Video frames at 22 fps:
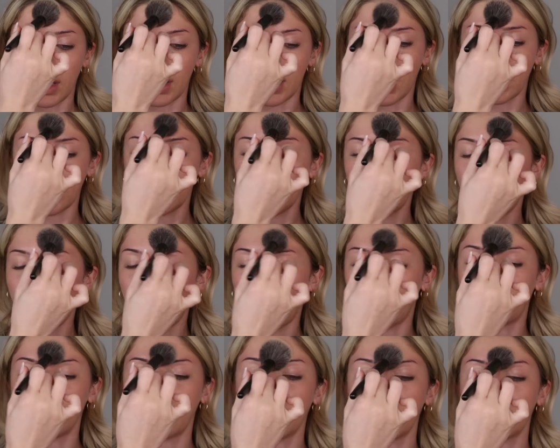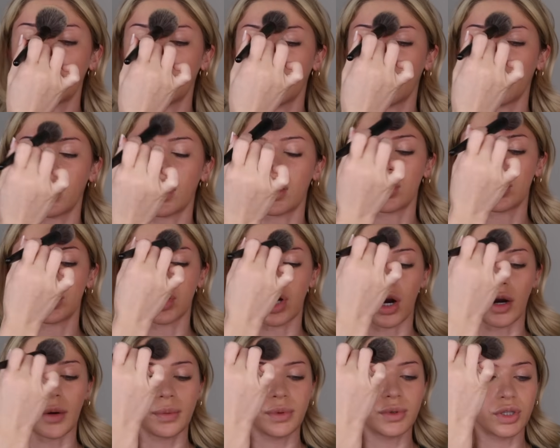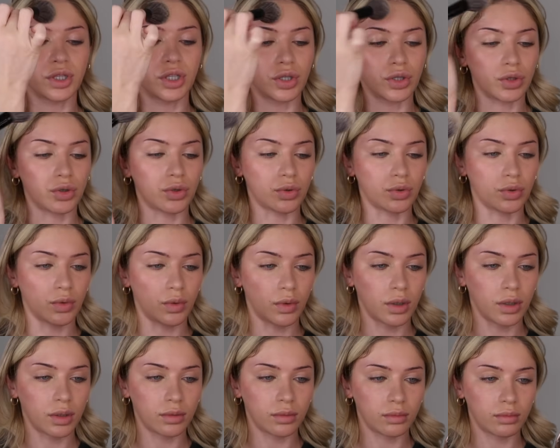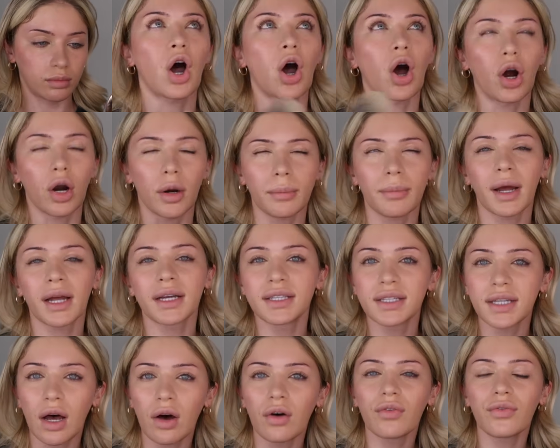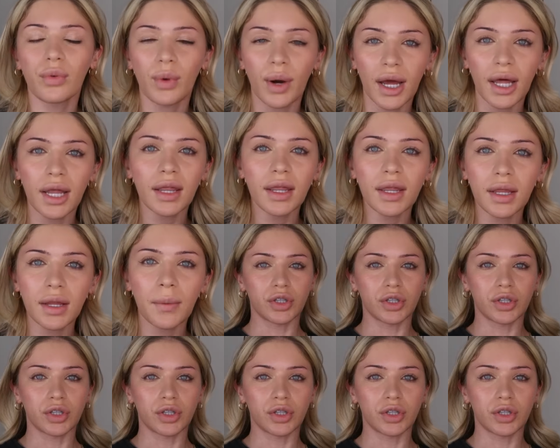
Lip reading: and I didn't have anything sharp to harm myself with.